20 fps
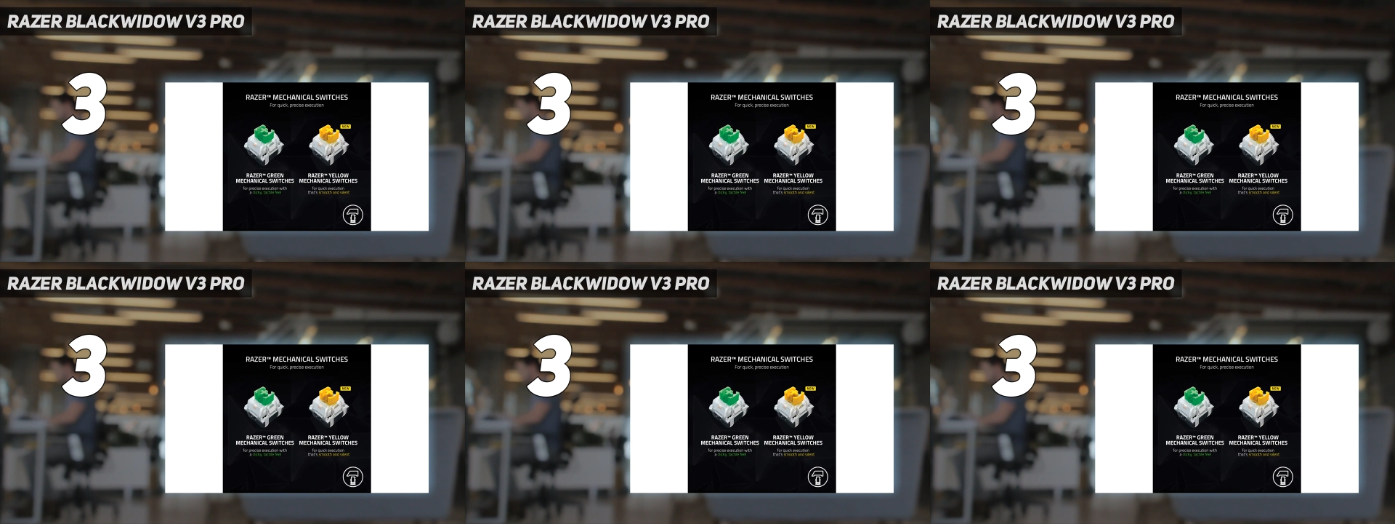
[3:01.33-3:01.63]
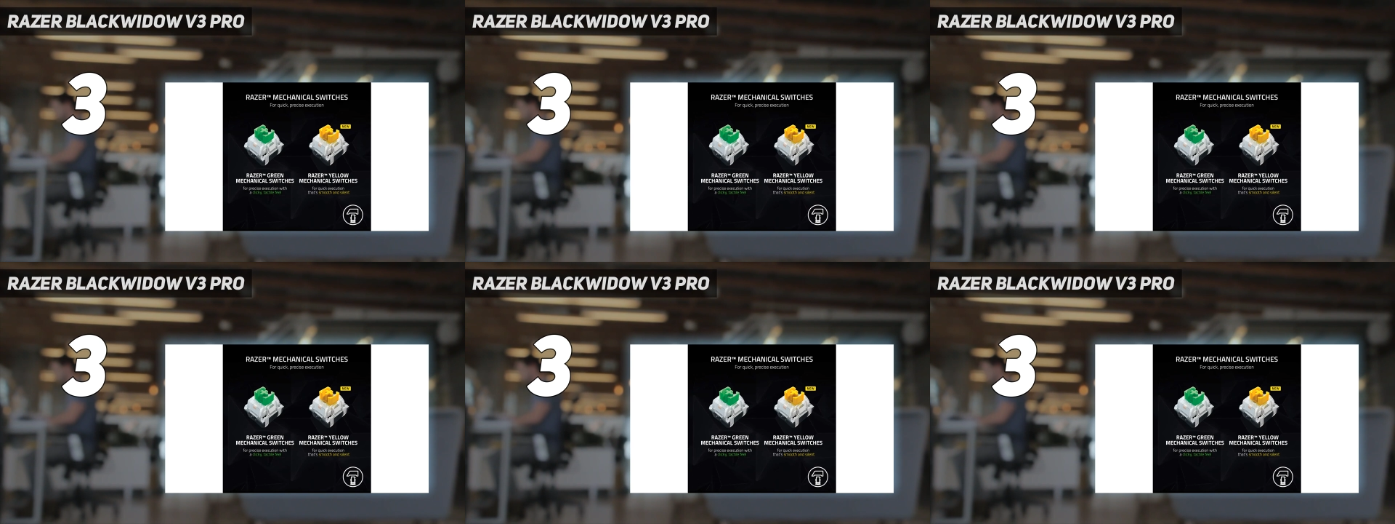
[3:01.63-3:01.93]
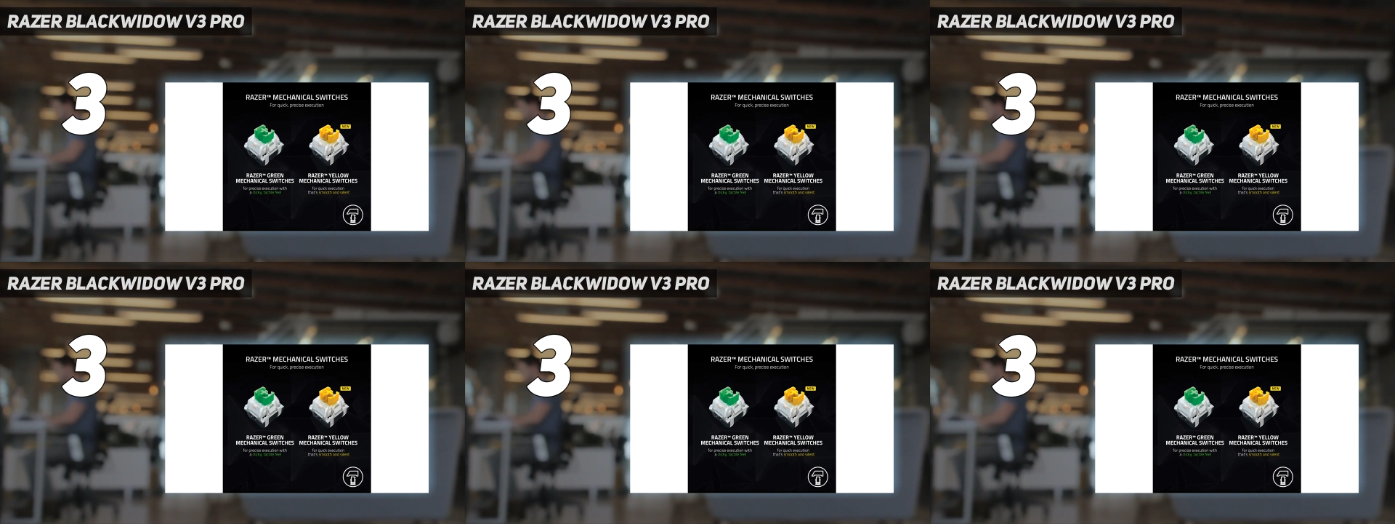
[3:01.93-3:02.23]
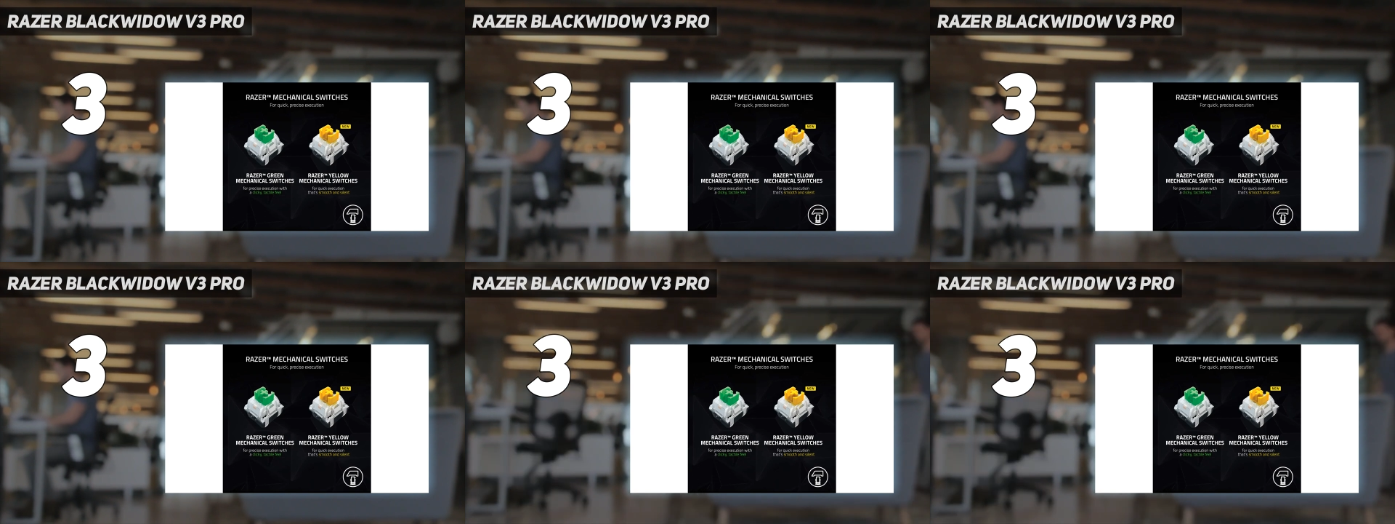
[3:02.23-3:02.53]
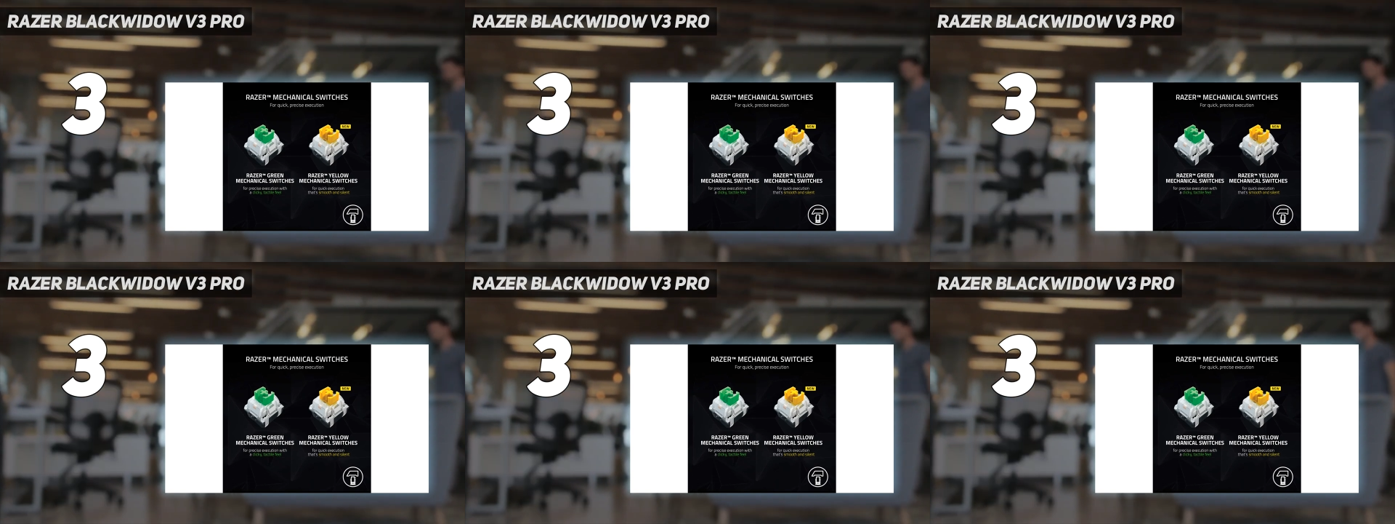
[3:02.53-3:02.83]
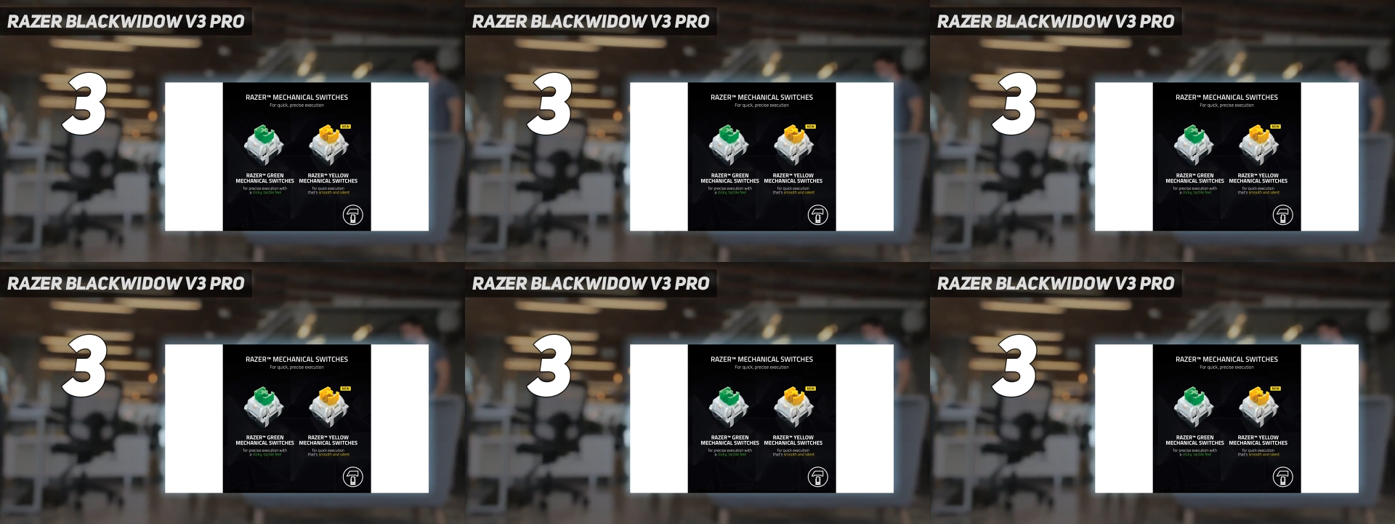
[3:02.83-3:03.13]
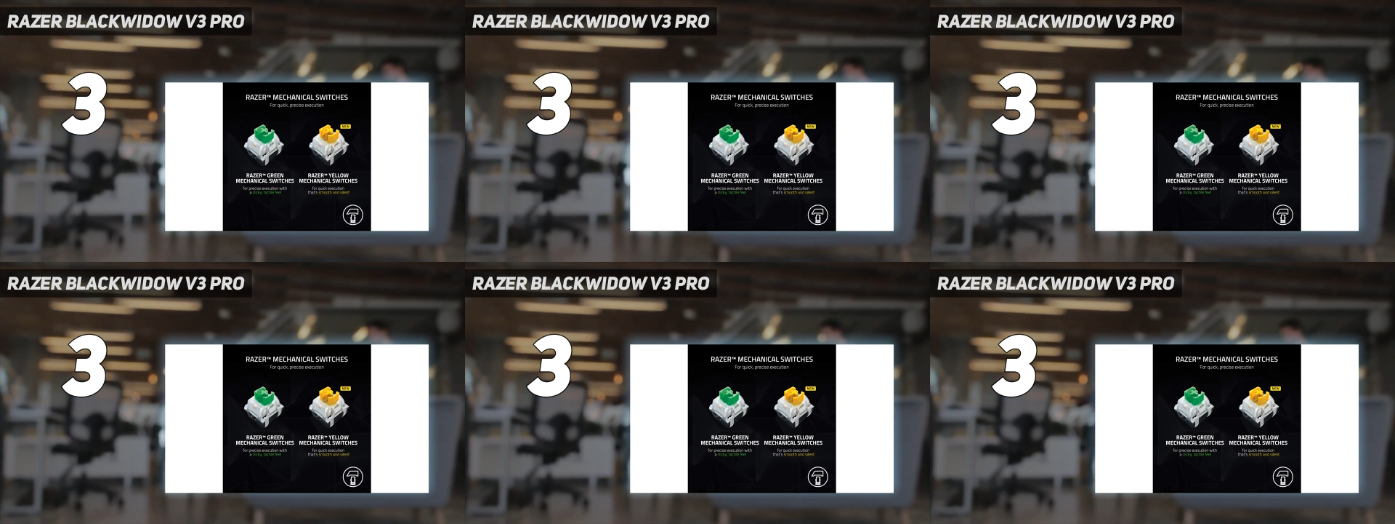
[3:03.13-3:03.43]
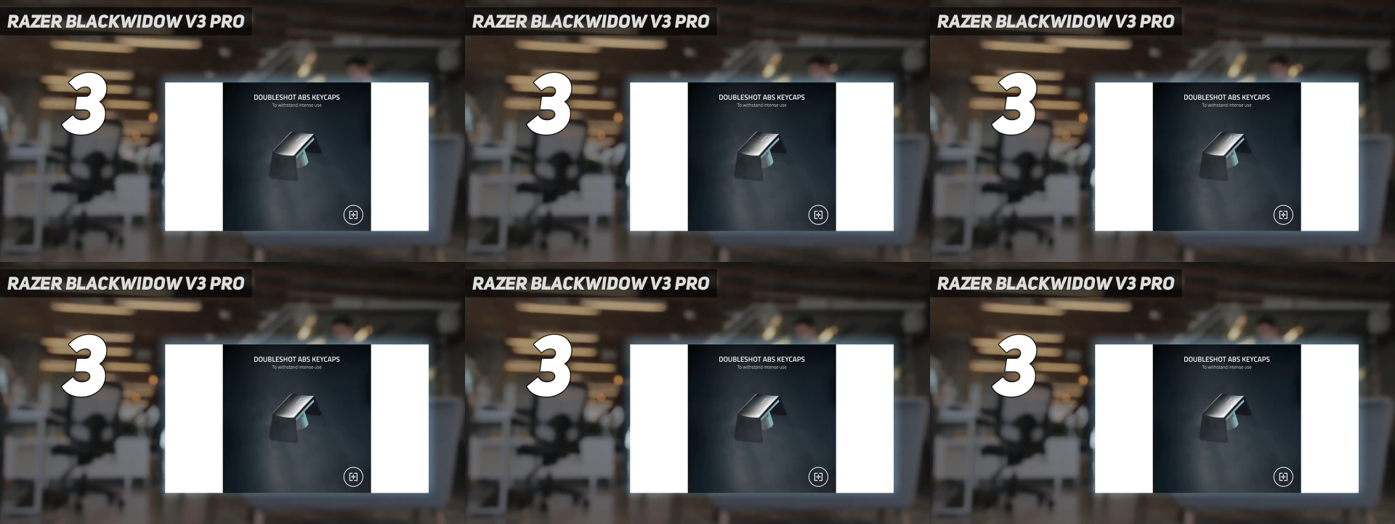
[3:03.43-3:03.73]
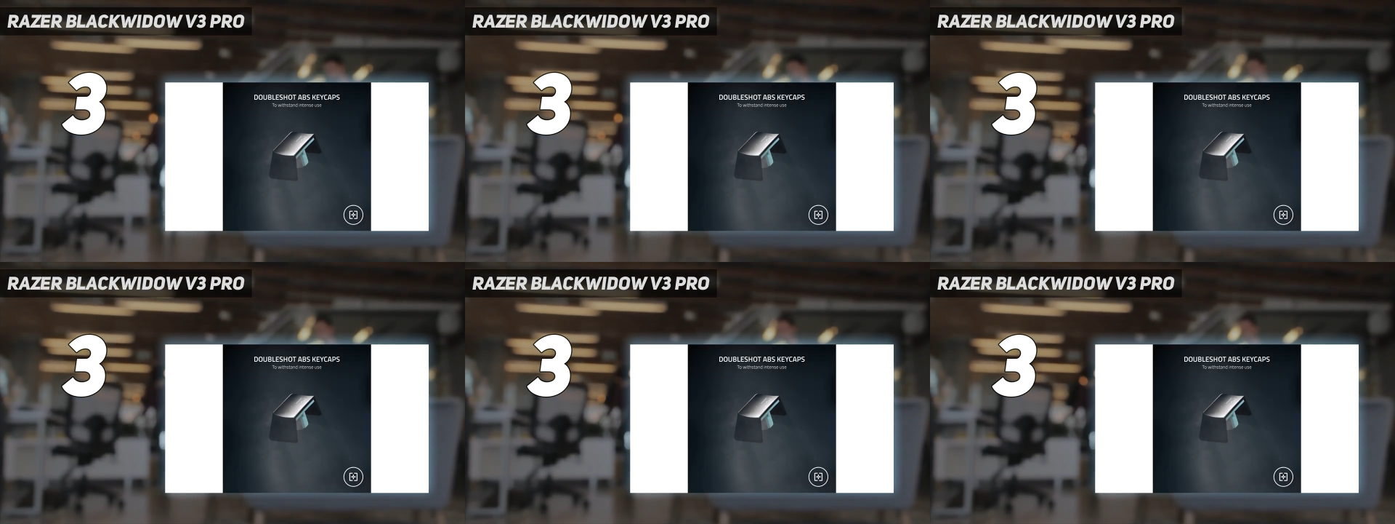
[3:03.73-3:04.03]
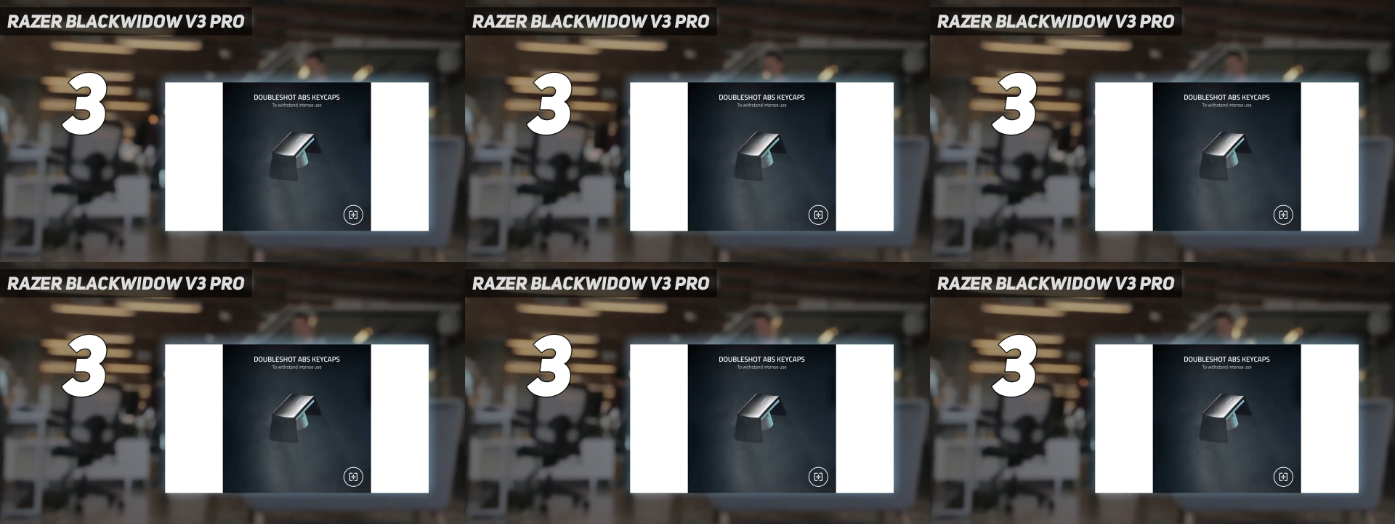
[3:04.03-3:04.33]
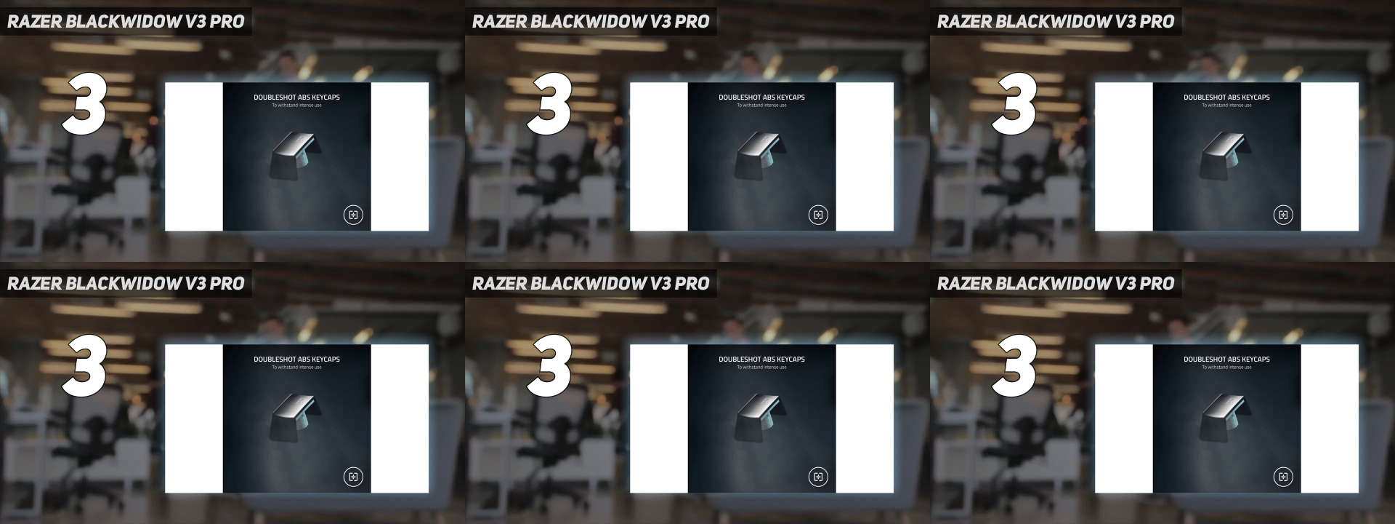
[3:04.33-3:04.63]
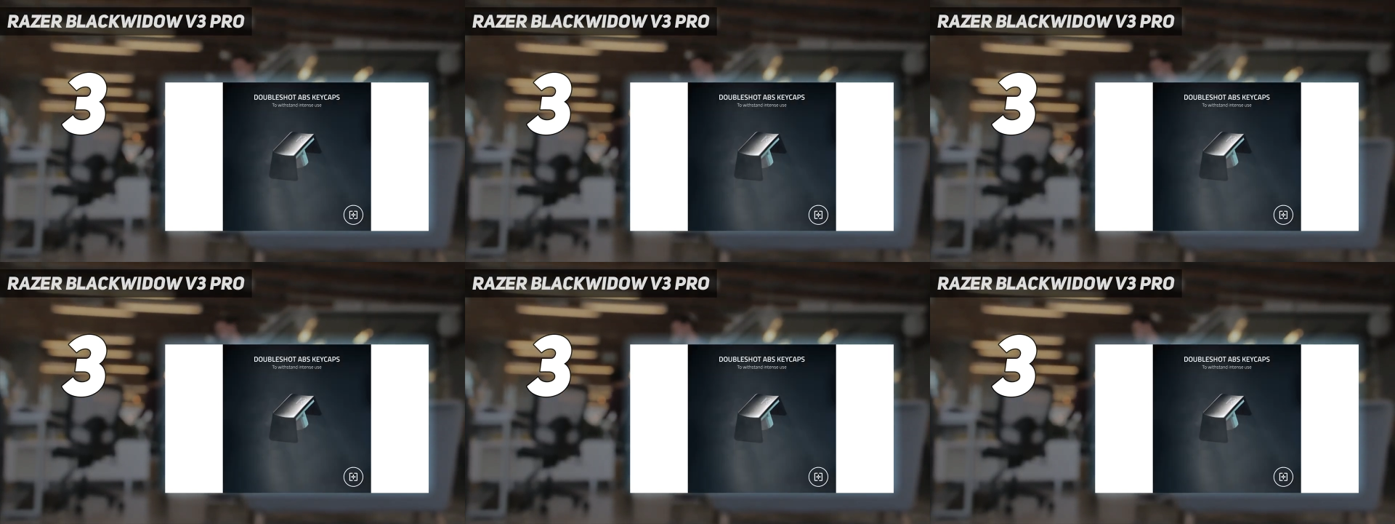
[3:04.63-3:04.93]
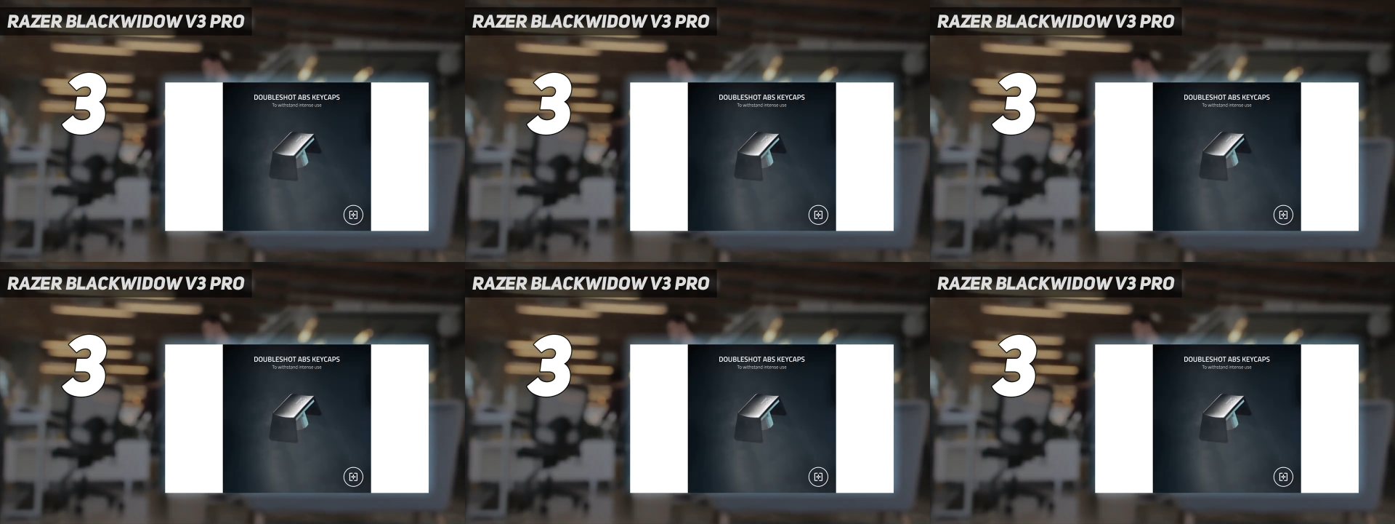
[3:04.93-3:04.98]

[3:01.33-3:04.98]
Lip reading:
No face is visible, so there are no lips to read.